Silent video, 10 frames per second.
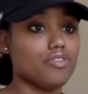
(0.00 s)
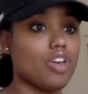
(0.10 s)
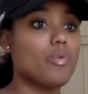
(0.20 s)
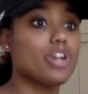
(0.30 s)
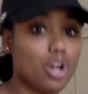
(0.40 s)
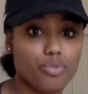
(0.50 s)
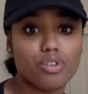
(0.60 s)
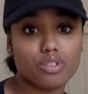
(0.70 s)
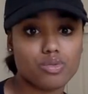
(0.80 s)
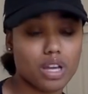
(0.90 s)
They wouldn't know if you
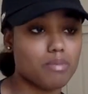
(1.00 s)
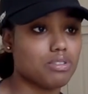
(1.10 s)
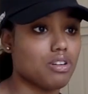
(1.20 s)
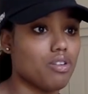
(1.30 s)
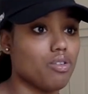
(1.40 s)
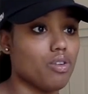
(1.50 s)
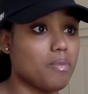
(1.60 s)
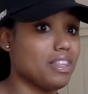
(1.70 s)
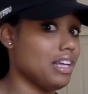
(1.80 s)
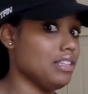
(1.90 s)
could swim, so I
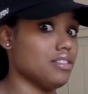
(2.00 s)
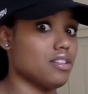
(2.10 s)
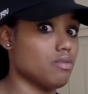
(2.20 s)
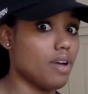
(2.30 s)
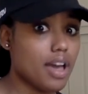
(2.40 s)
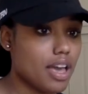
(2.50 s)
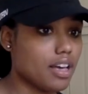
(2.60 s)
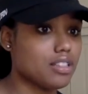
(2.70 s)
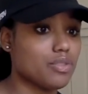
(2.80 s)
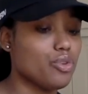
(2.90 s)
mean that's a good way
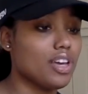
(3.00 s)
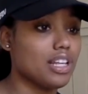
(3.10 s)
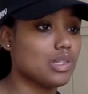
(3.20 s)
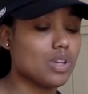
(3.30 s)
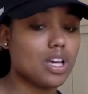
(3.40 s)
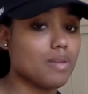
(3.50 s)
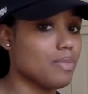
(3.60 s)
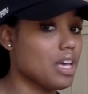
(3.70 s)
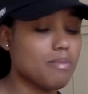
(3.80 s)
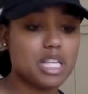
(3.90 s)
because if you can't
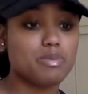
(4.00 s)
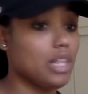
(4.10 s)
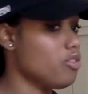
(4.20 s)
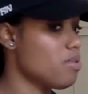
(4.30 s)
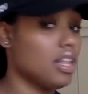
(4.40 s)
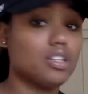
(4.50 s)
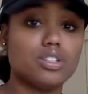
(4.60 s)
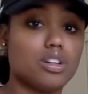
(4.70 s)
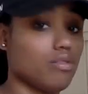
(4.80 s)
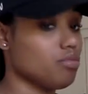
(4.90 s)
swim, basically you probably
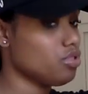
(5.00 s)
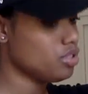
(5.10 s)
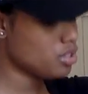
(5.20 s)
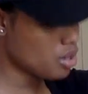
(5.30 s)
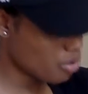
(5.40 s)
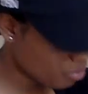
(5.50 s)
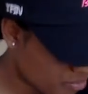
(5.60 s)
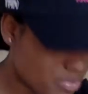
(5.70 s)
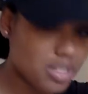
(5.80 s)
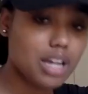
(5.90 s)
just gonna
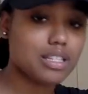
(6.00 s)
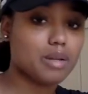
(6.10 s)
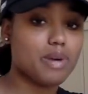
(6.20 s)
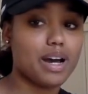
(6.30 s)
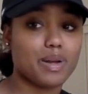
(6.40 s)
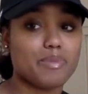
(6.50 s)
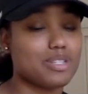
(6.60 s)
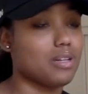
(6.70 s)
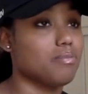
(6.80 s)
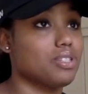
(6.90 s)
sink to the bottom or
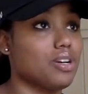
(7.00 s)
something.